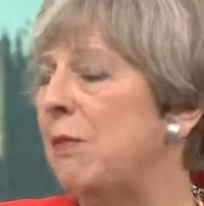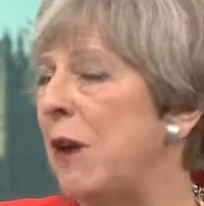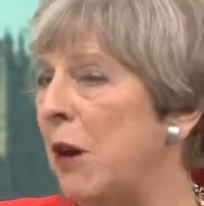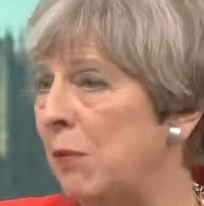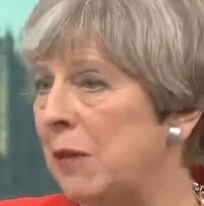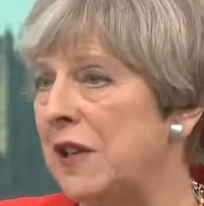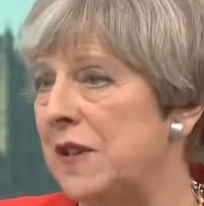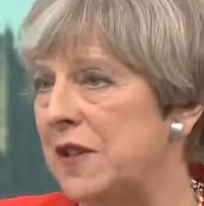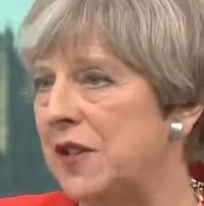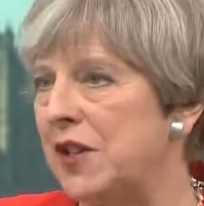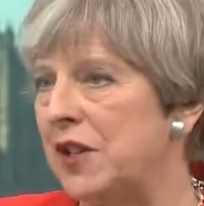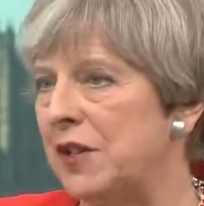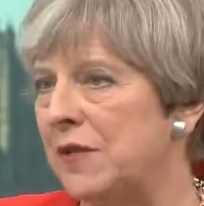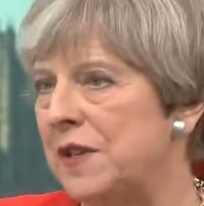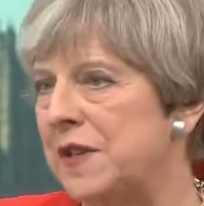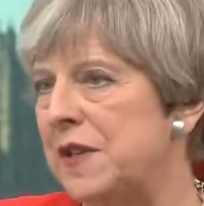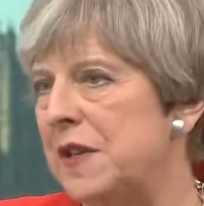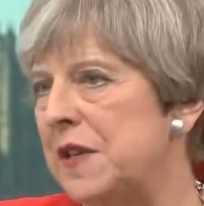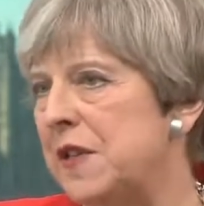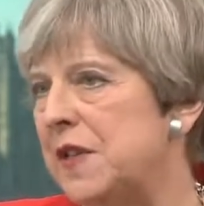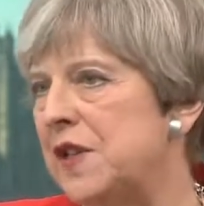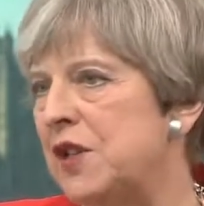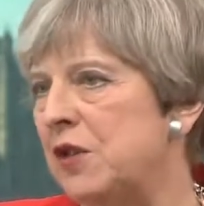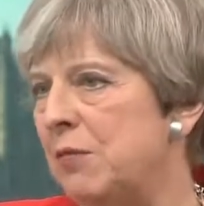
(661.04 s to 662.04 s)
public
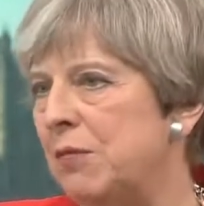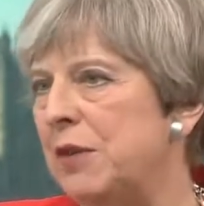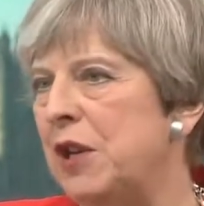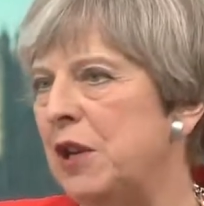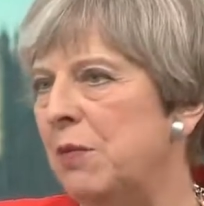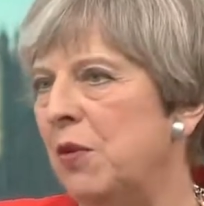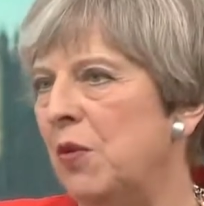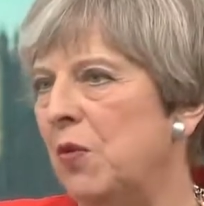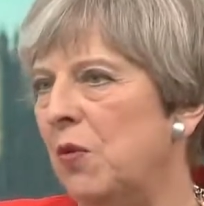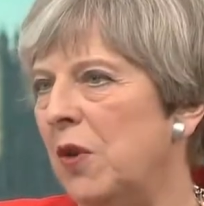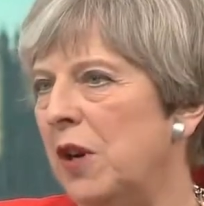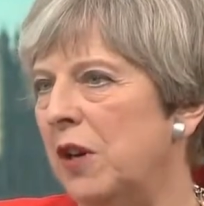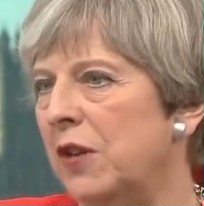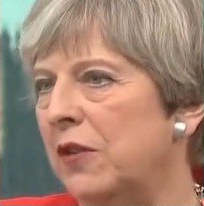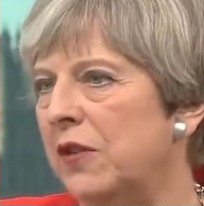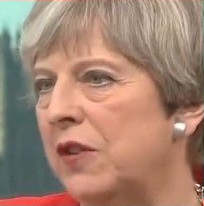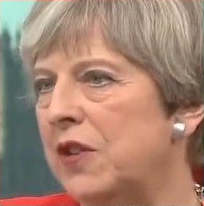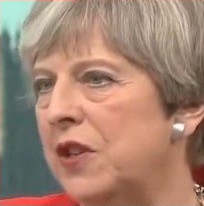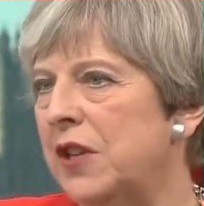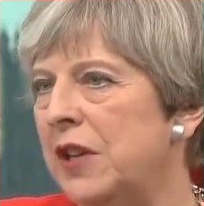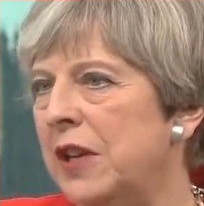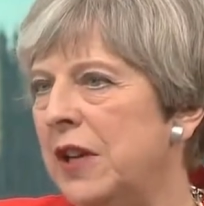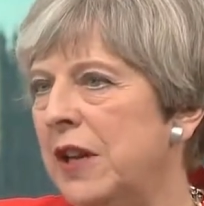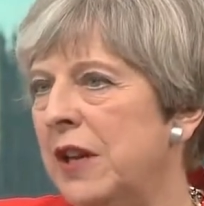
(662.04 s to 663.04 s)
services that people
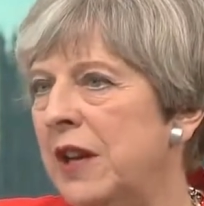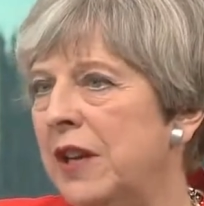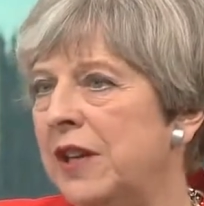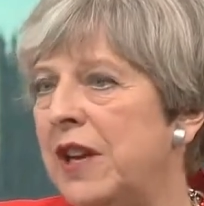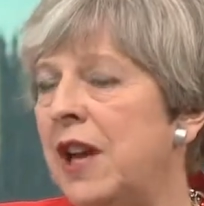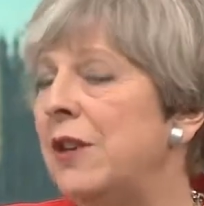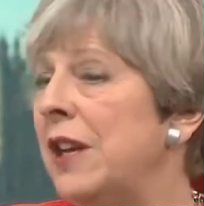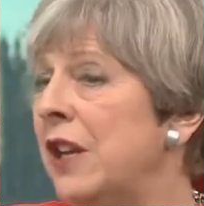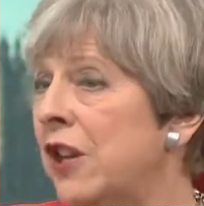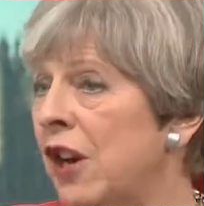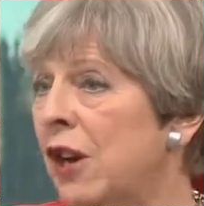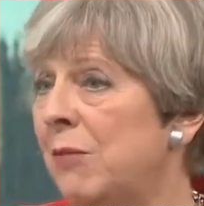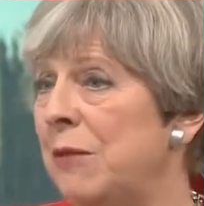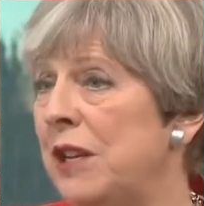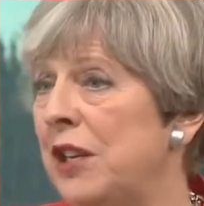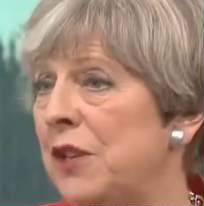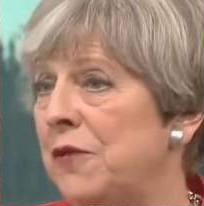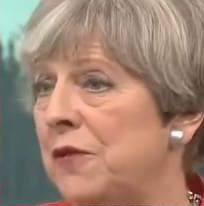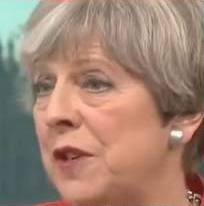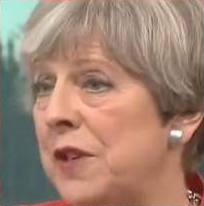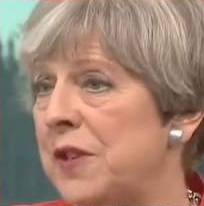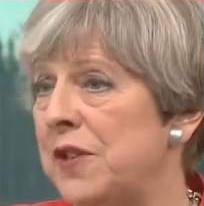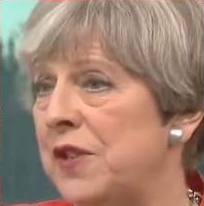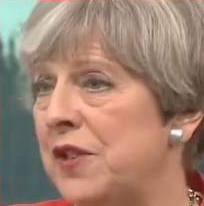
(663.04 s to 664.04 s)
want? Now, in our
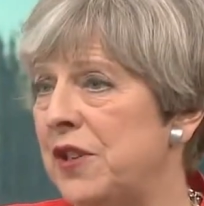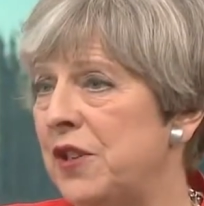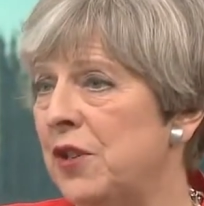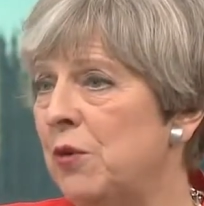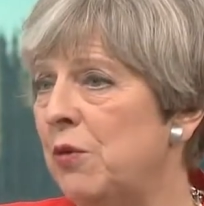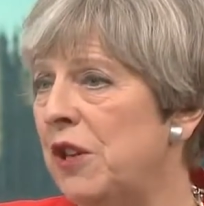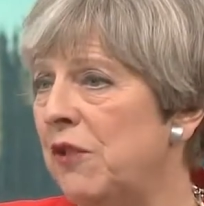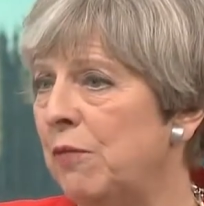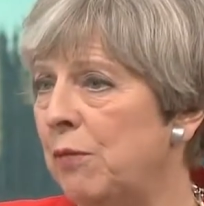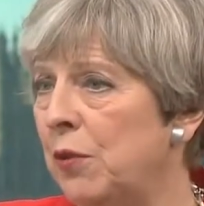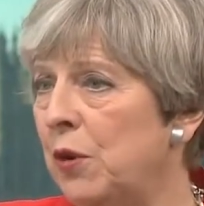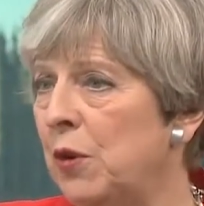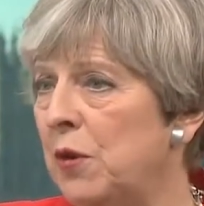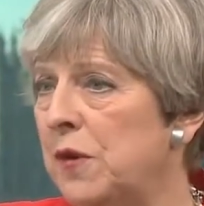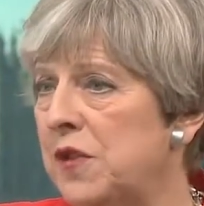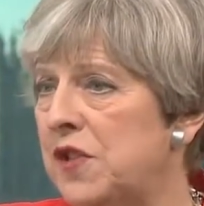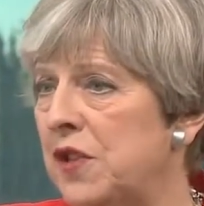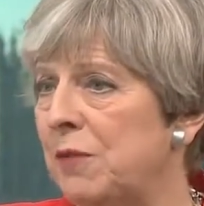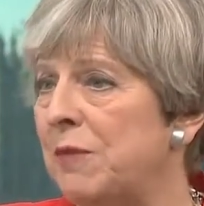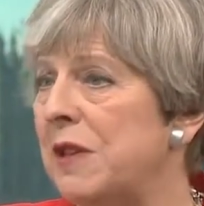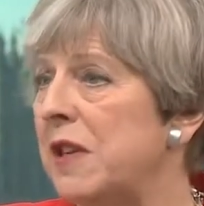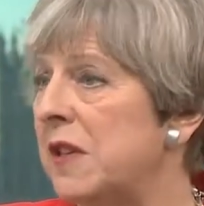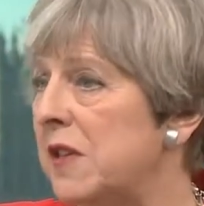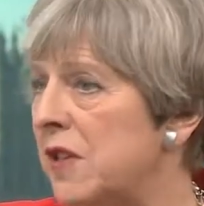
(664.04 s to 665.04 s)
manifesto, we've put
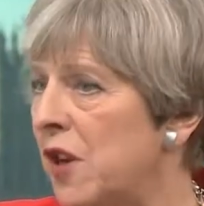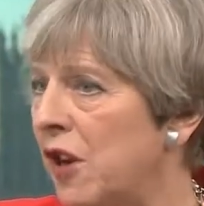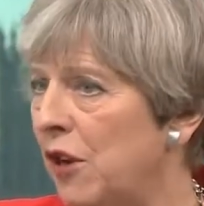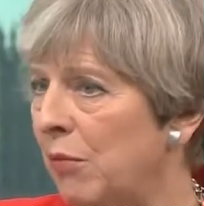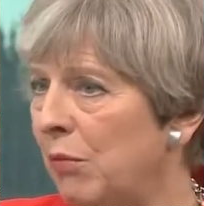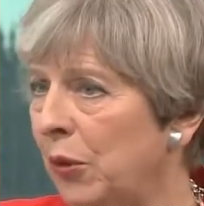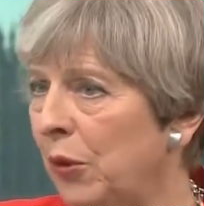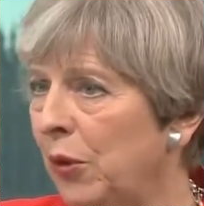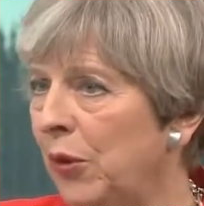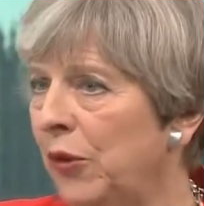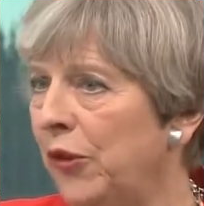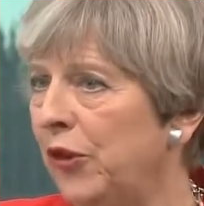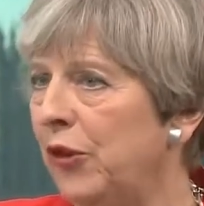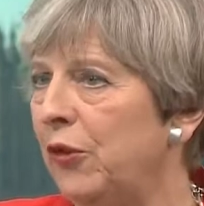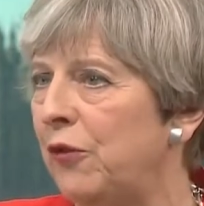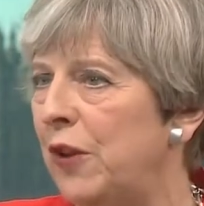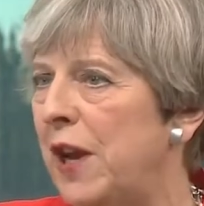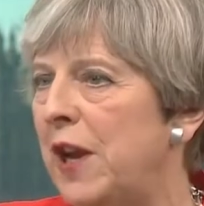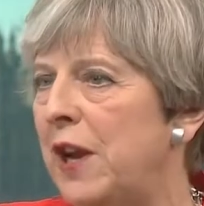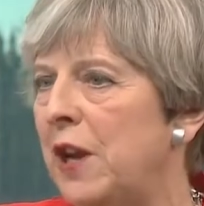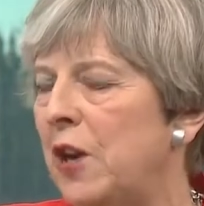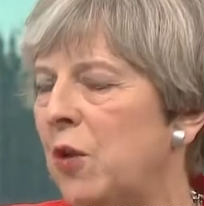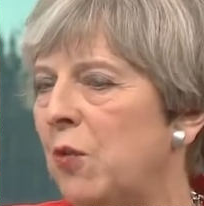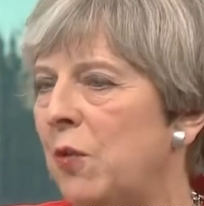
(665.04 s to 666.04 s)
some examples of
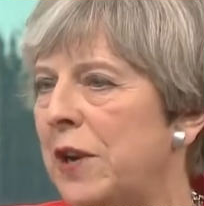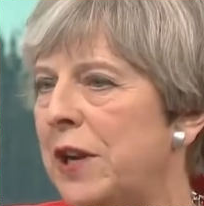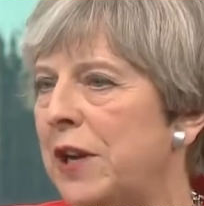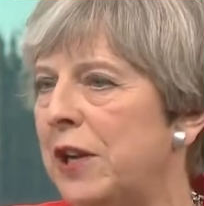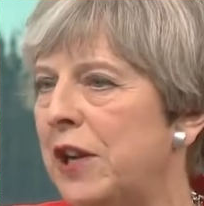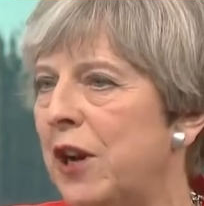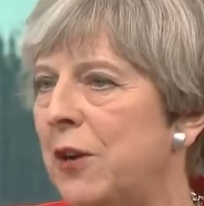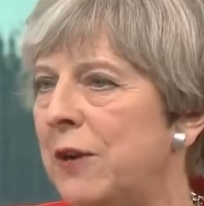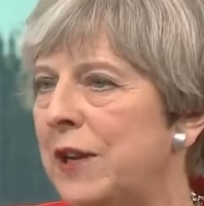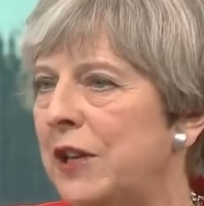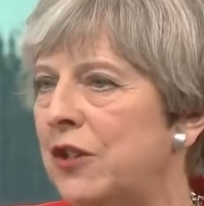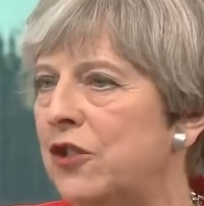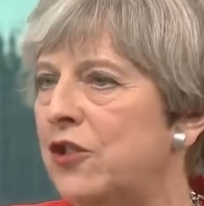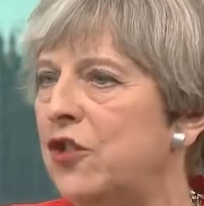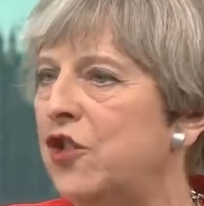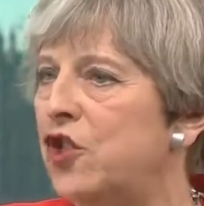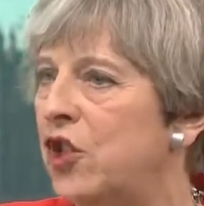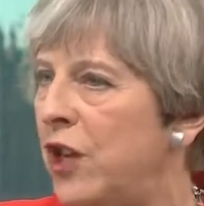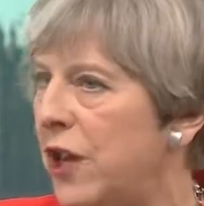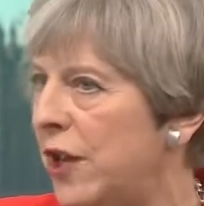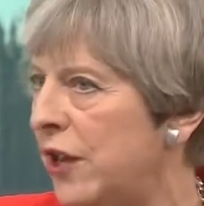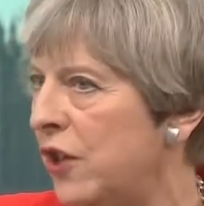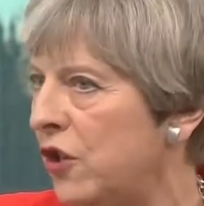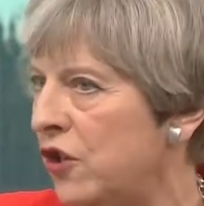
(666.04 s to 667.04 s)
how we're going to
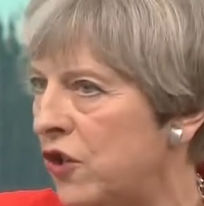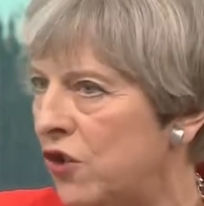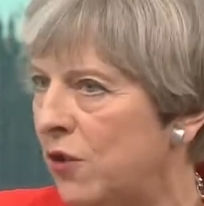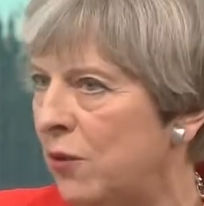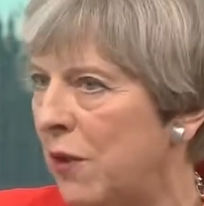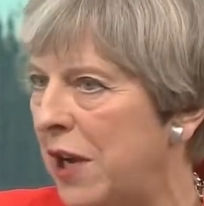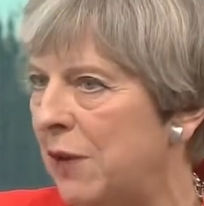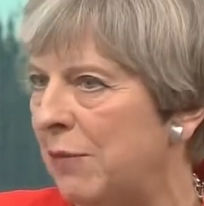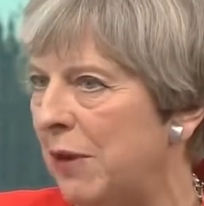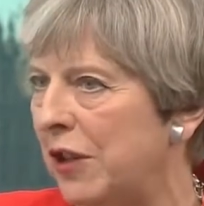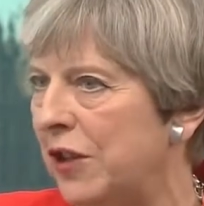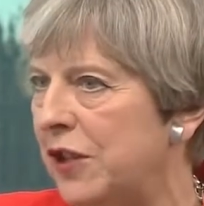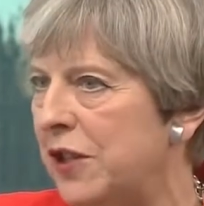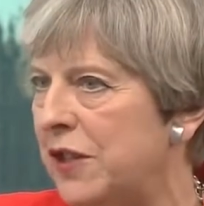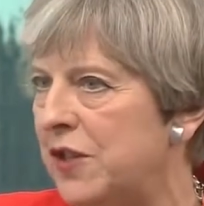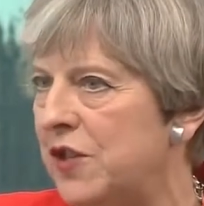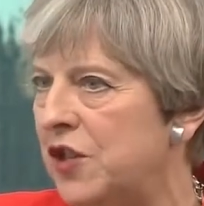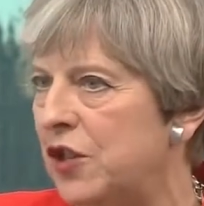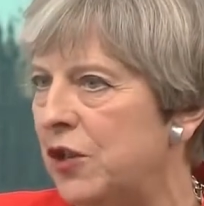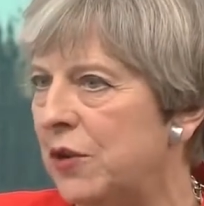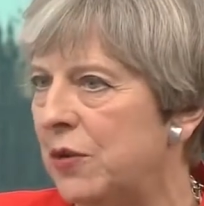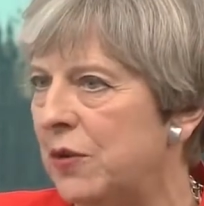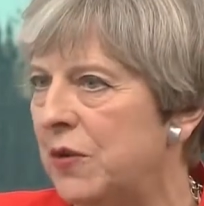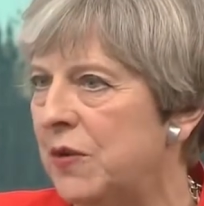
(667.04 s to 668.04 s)
change the way money
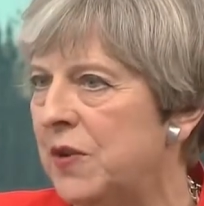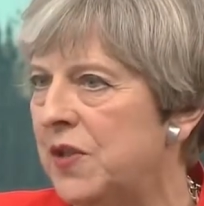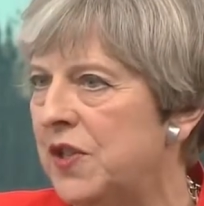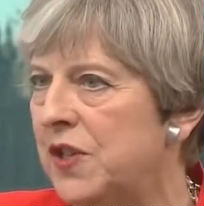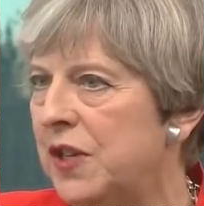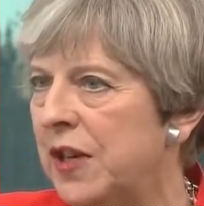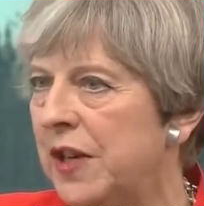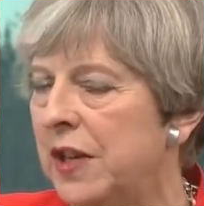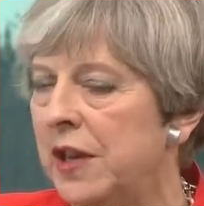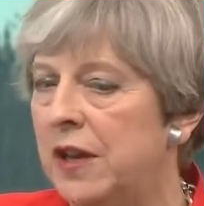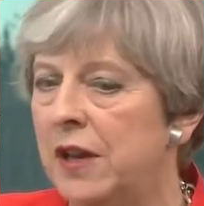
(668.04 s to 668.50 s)
is used.